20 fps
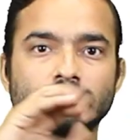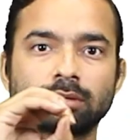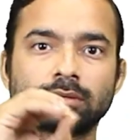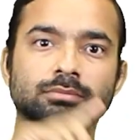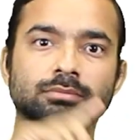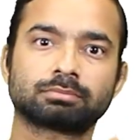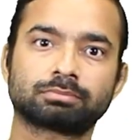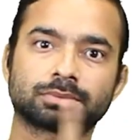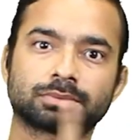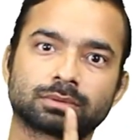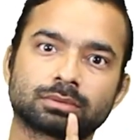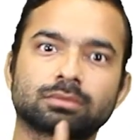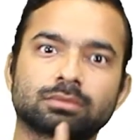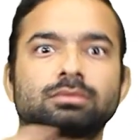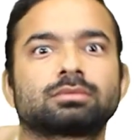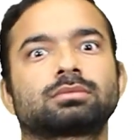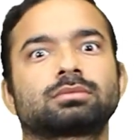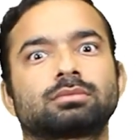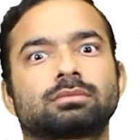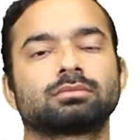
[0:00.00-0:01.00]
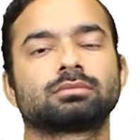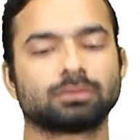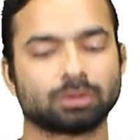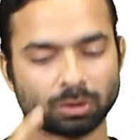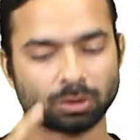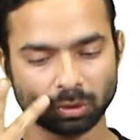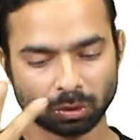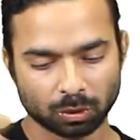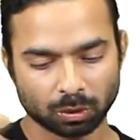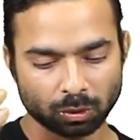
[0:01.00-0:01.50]
Note how much
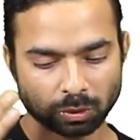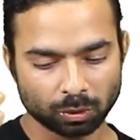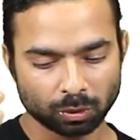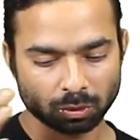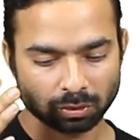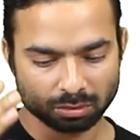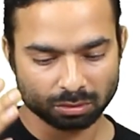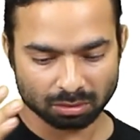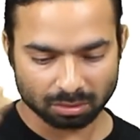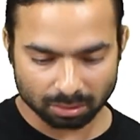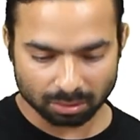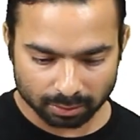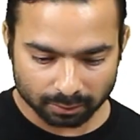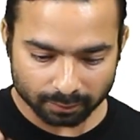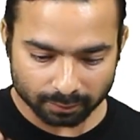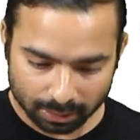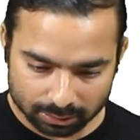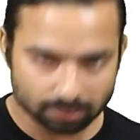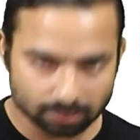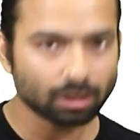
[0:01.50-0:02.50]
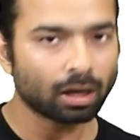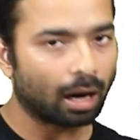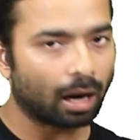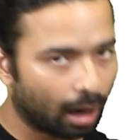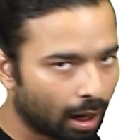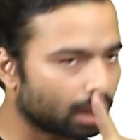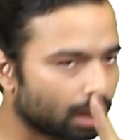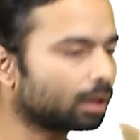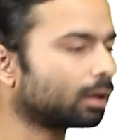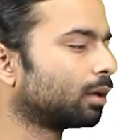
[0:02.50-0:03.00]
water in ml the nappy
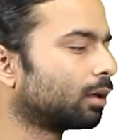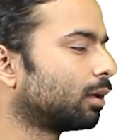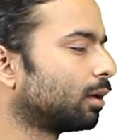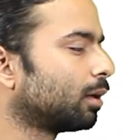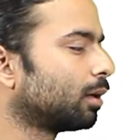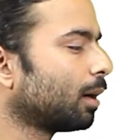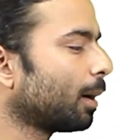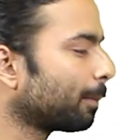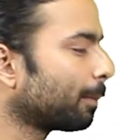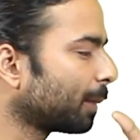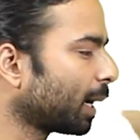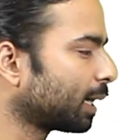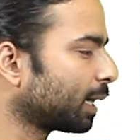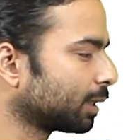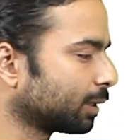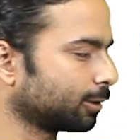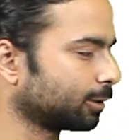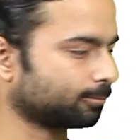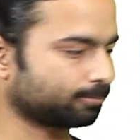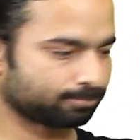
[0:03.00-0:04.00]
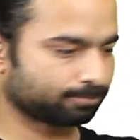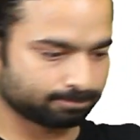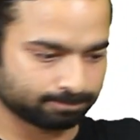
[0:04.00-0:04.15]
can hold and record